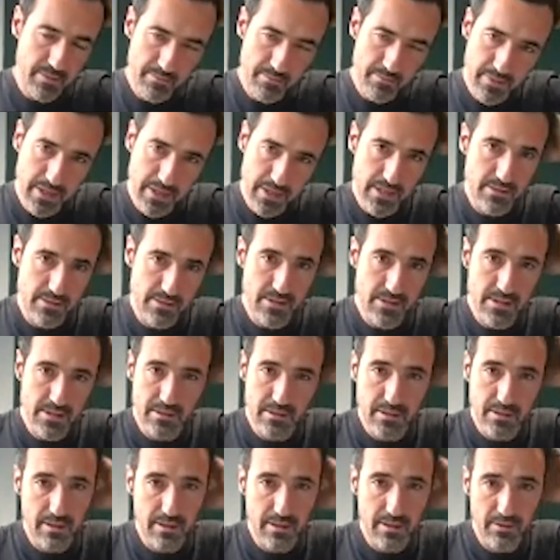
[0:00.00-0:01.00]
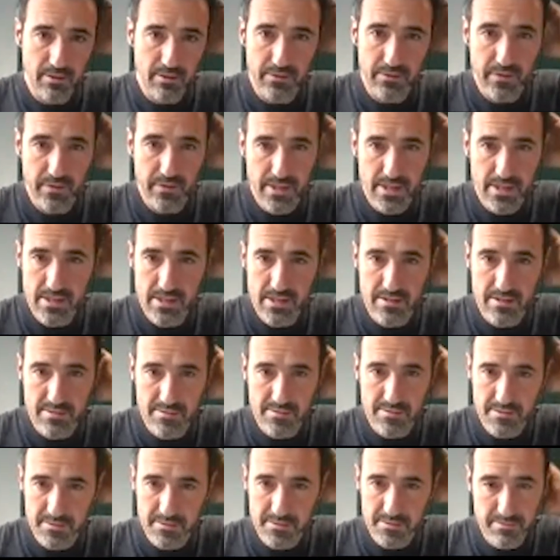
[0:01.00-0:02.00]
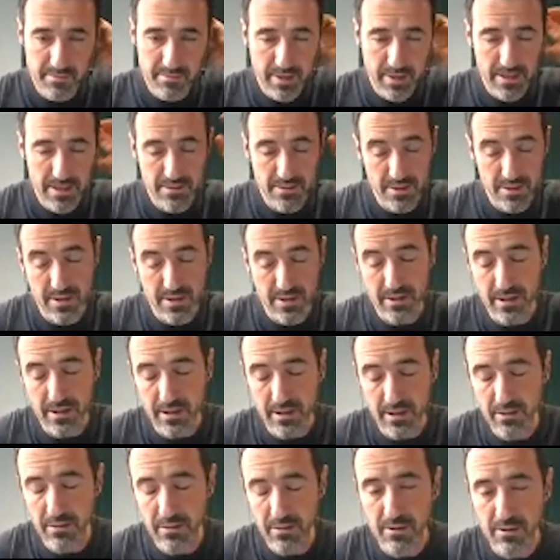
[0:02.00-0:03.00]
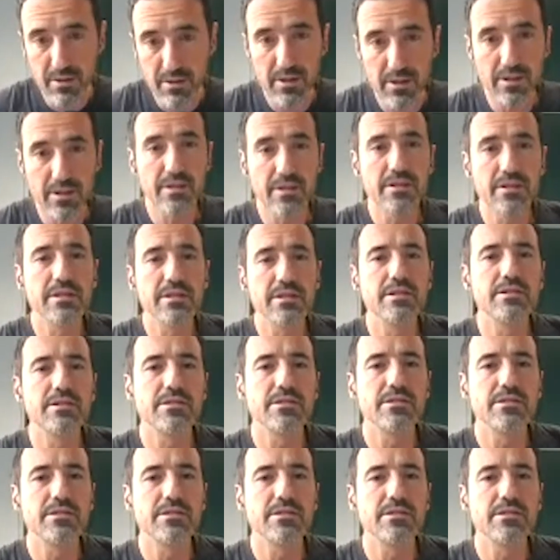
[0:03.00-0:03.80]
plays a central. This is plays a central role in